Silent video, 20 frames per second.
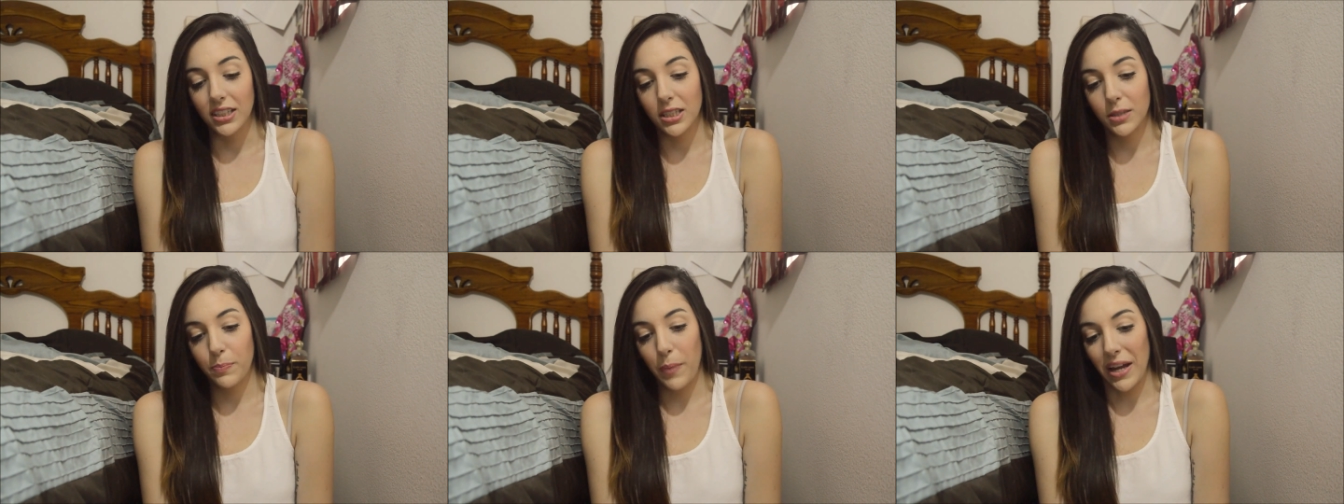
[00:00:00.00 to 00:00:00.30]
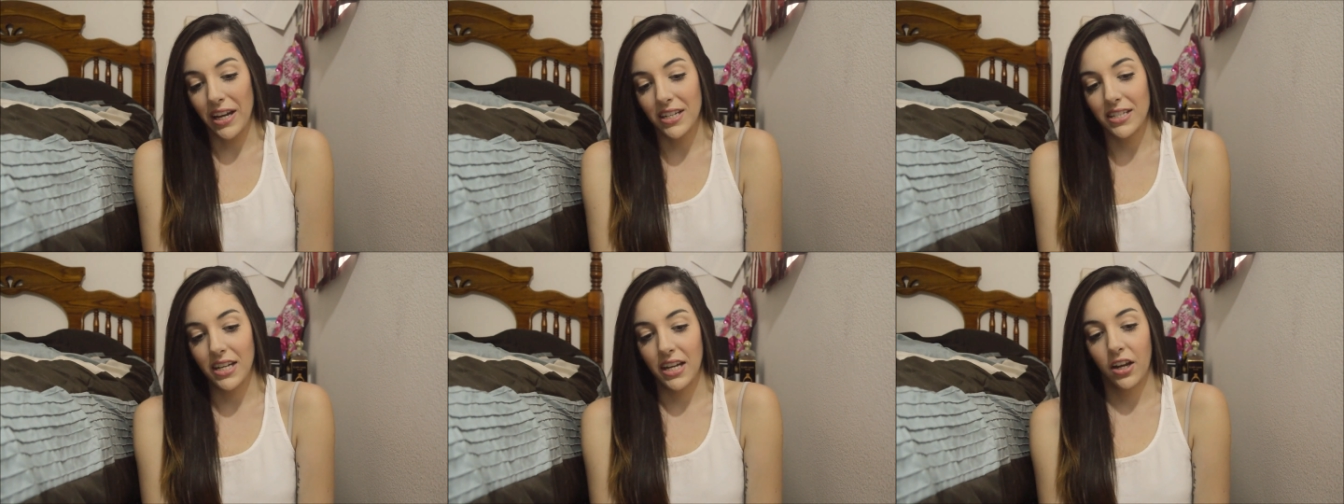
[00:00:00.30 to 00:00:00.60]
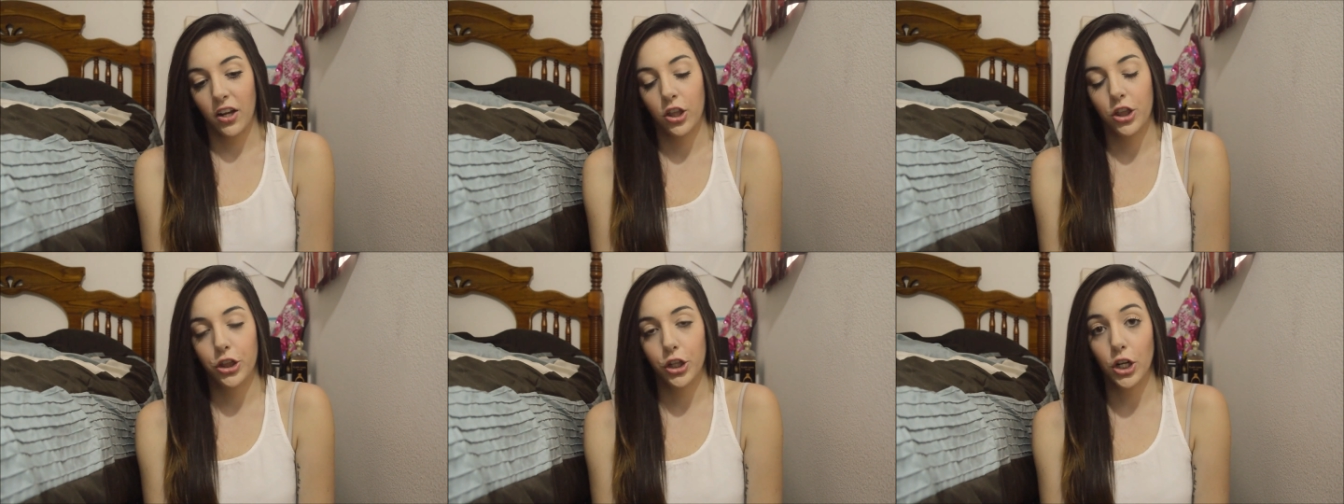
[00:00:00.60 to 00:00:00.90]
spending
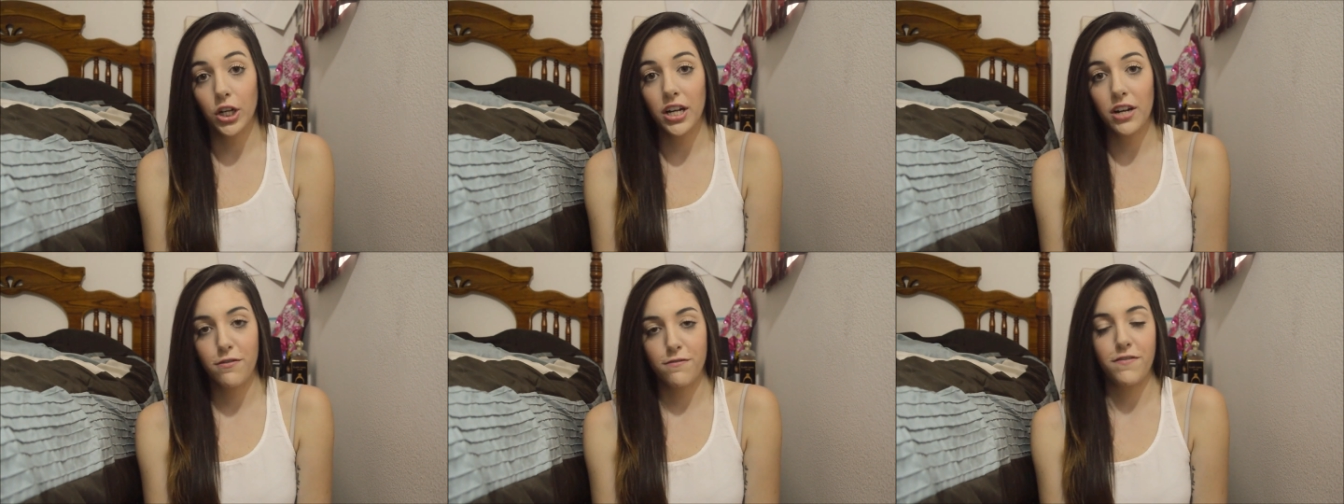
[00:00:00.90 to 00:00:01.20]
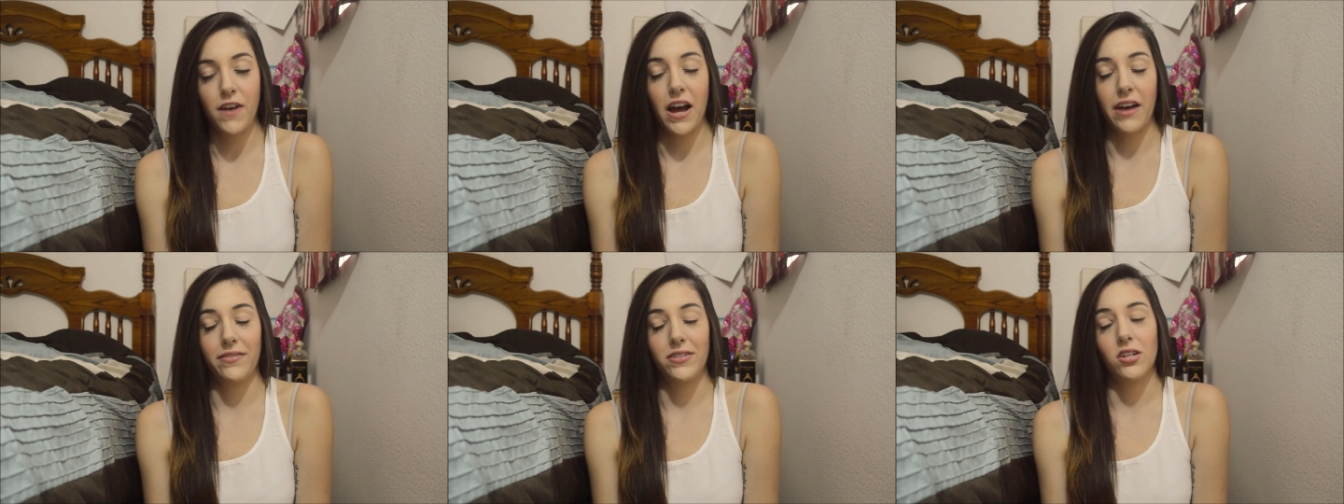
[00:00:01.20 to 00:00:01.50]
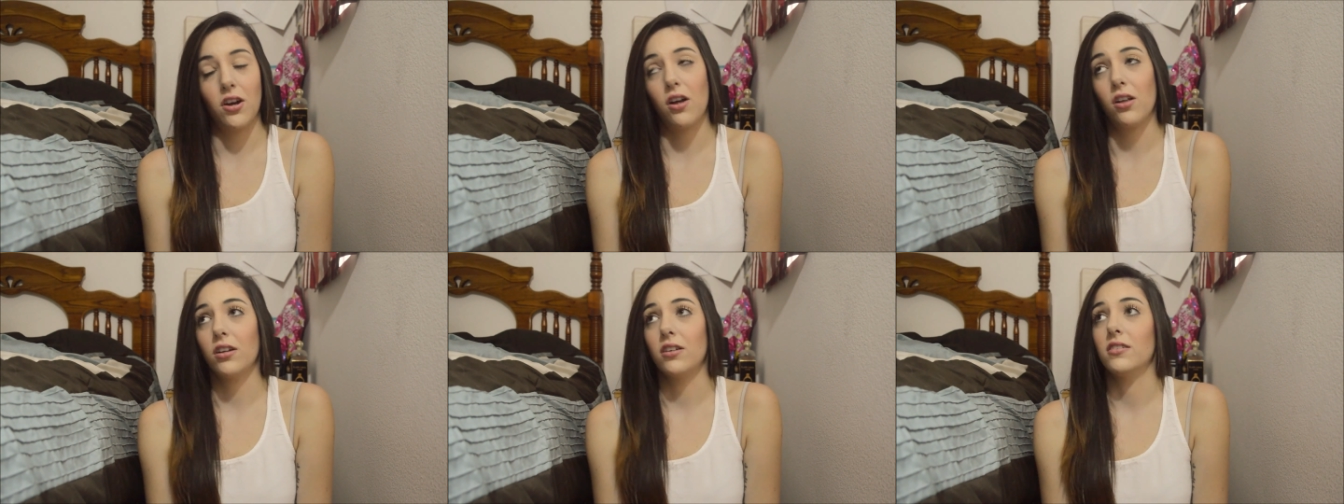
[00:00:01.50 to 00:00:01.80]

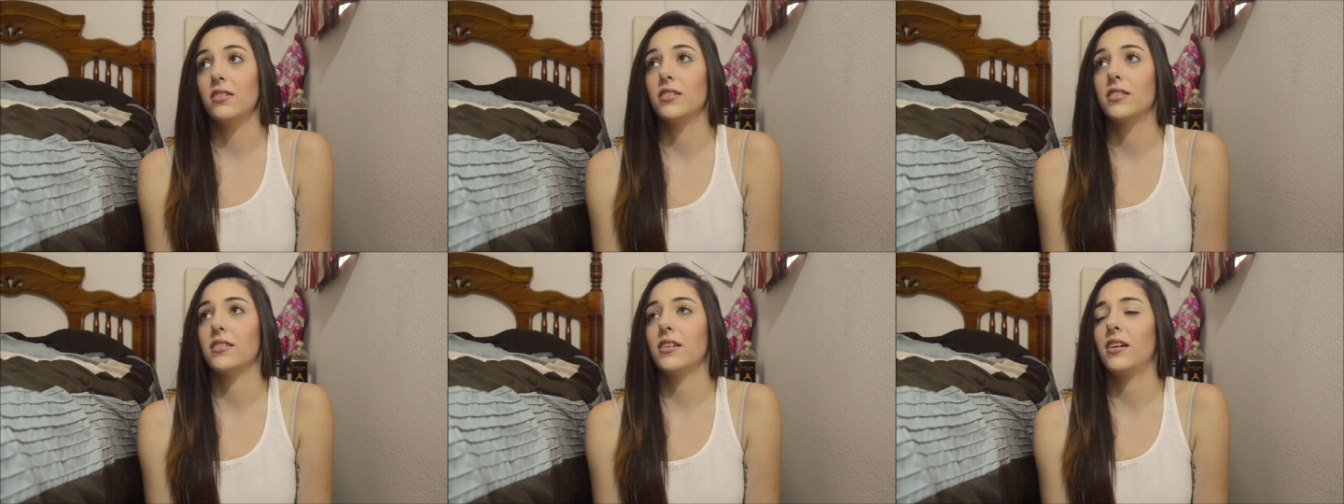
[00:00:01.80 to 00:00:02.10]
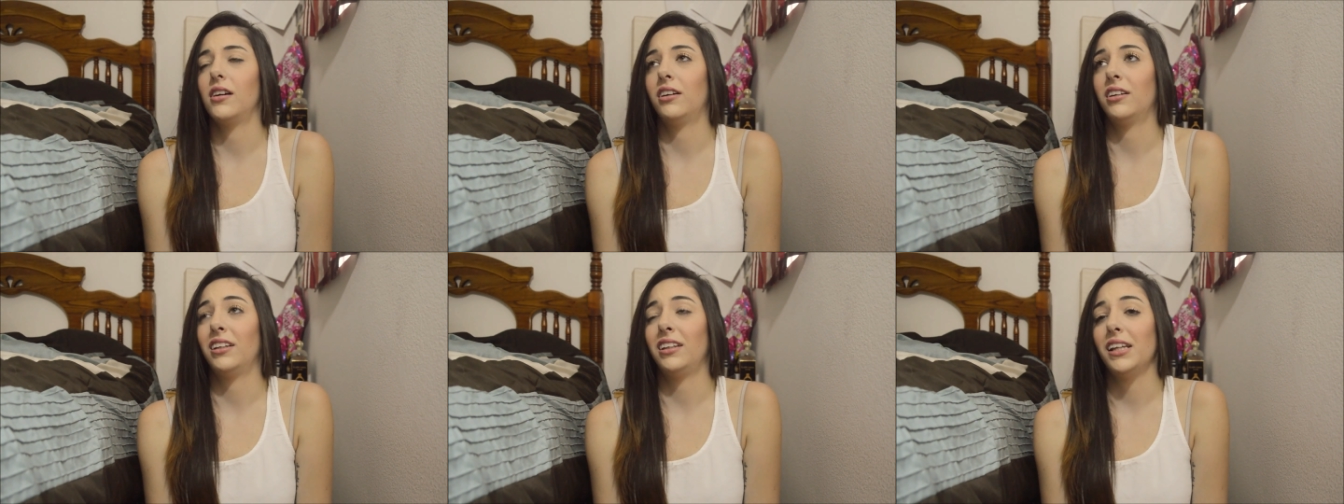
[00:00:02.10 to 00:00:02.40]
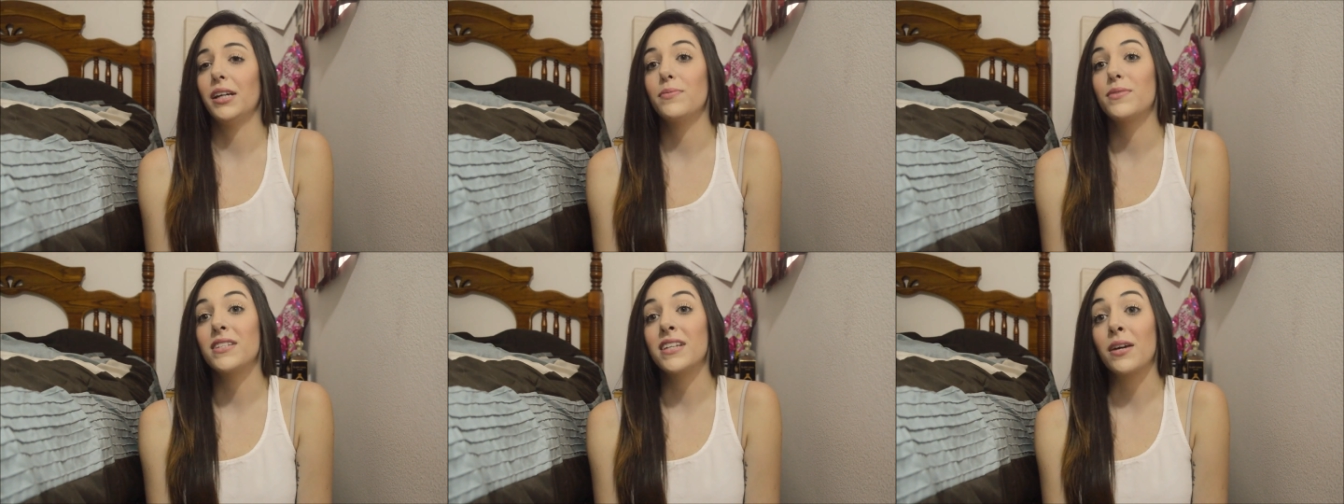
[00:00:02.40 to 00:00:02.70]
$35 on a
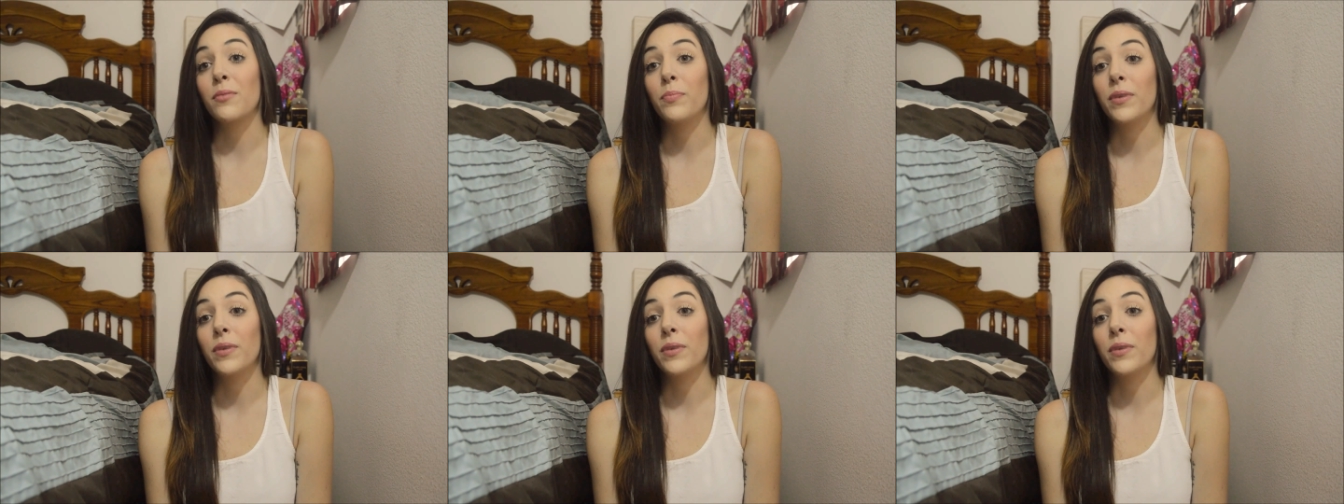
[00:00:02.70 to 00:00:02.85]
lipstick,